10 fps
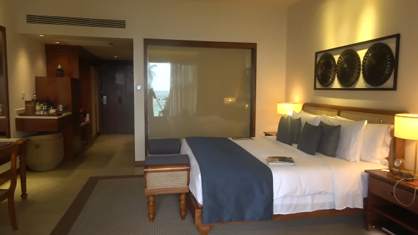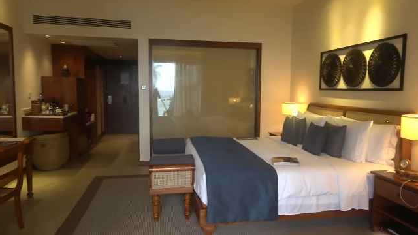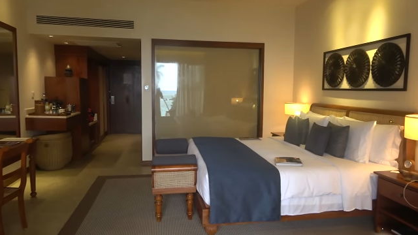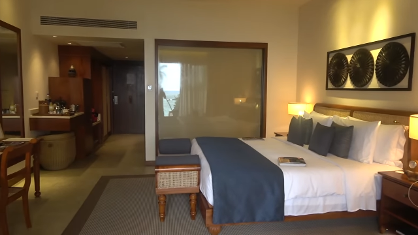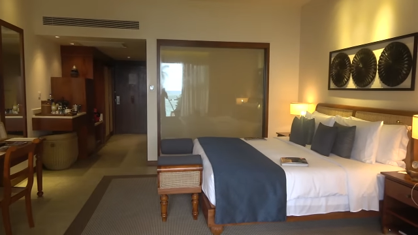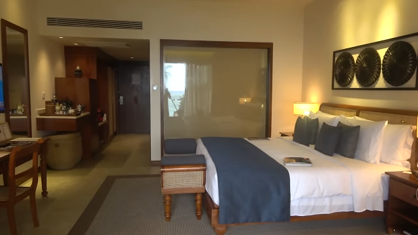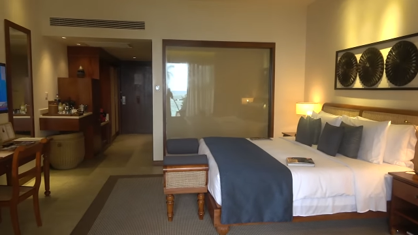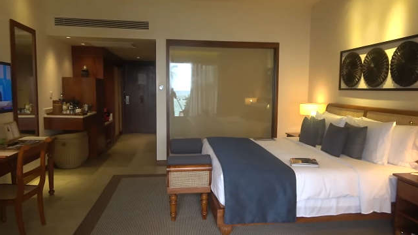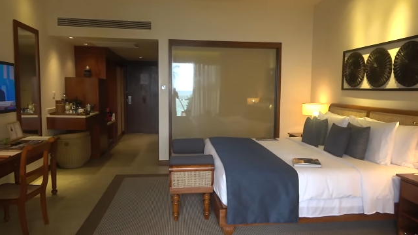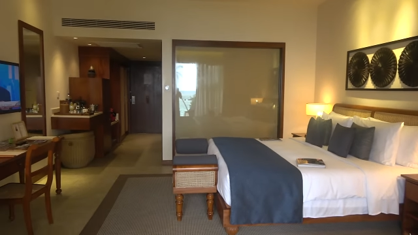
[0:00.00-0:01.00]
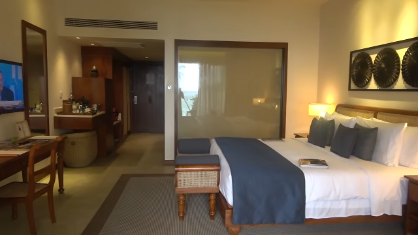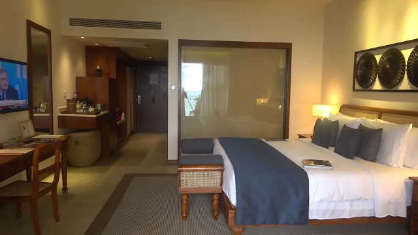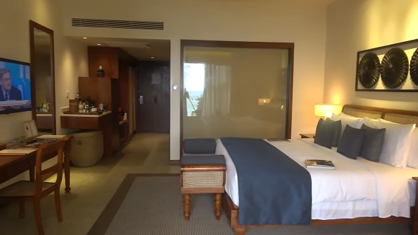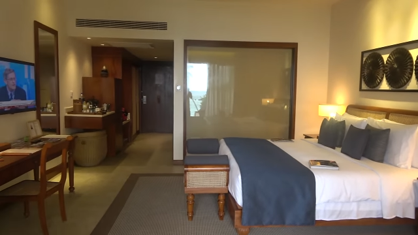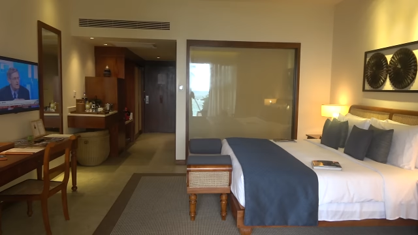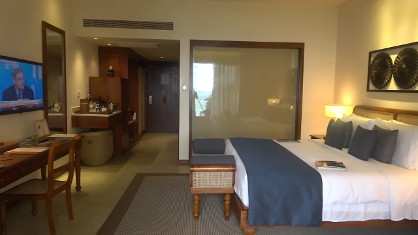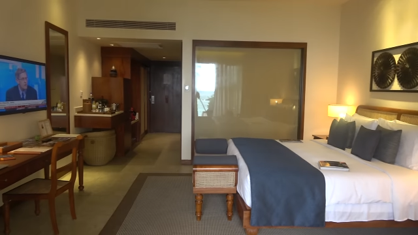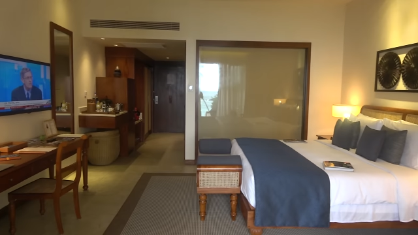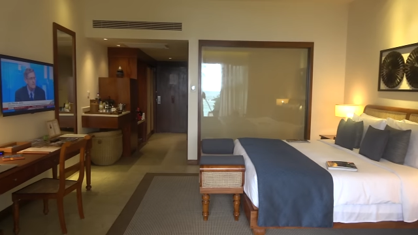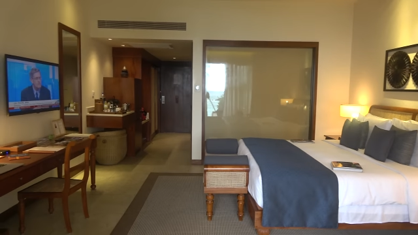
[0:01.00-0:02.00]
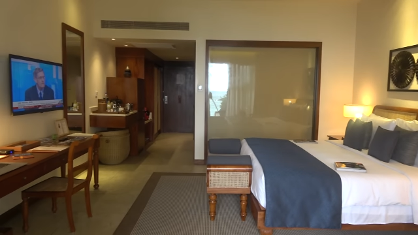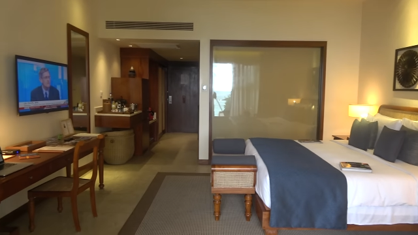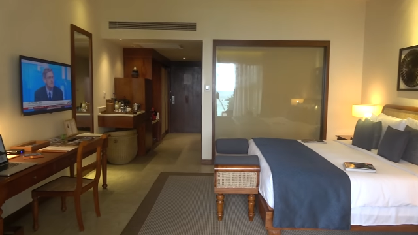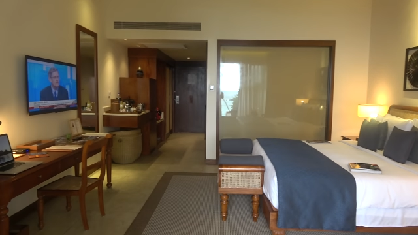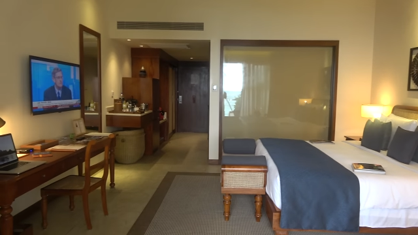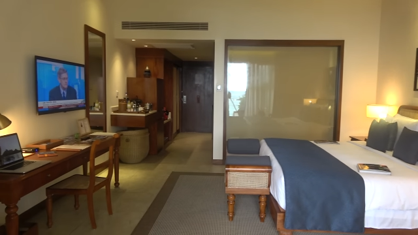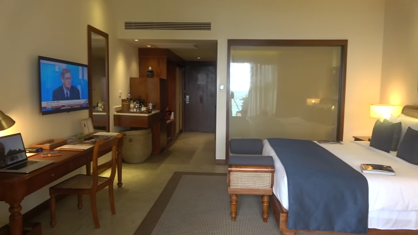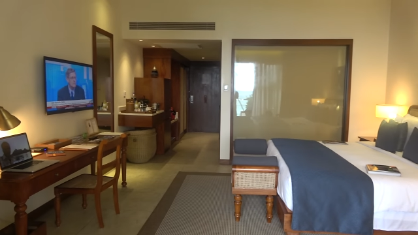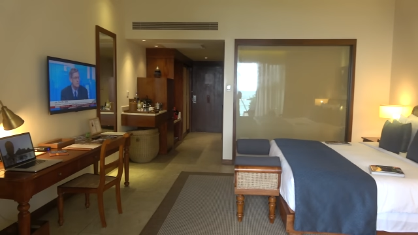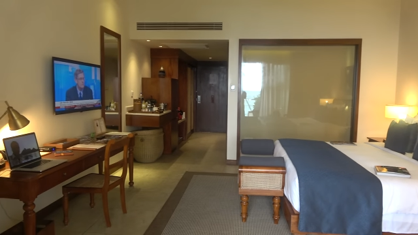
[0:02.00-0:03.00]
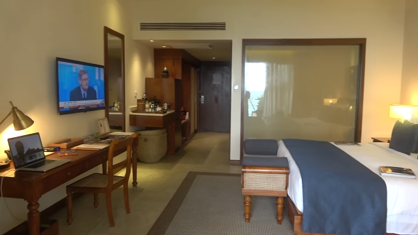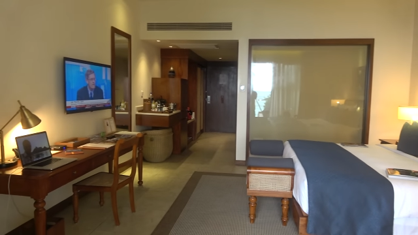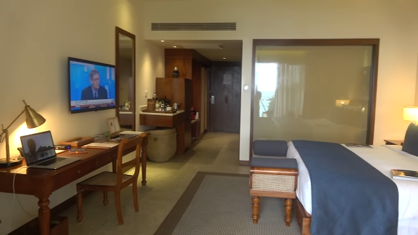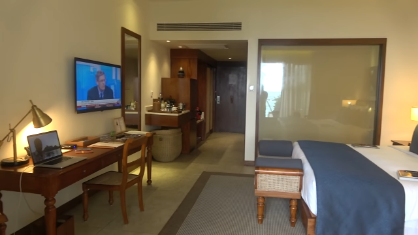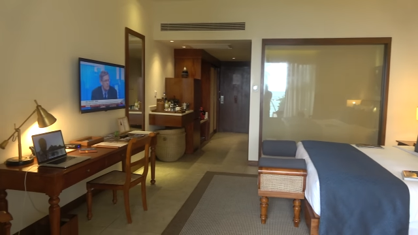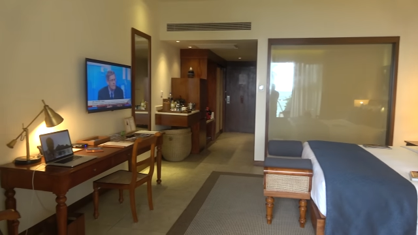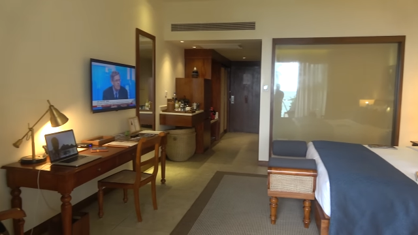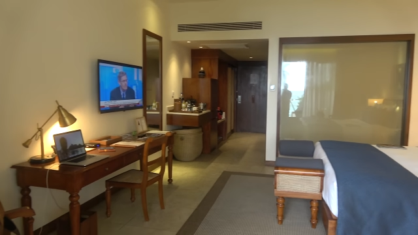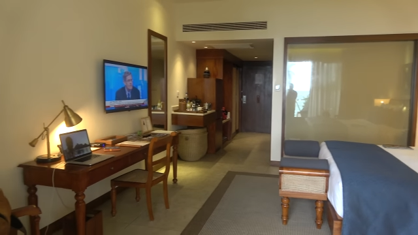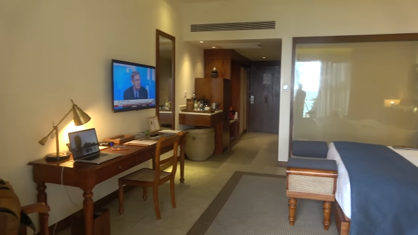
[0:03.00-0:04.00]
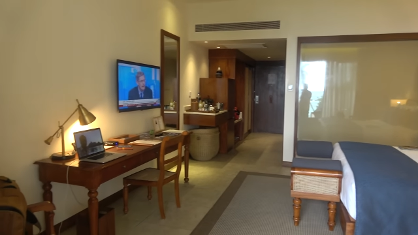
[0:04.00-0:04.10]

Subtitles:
(no speaker visible)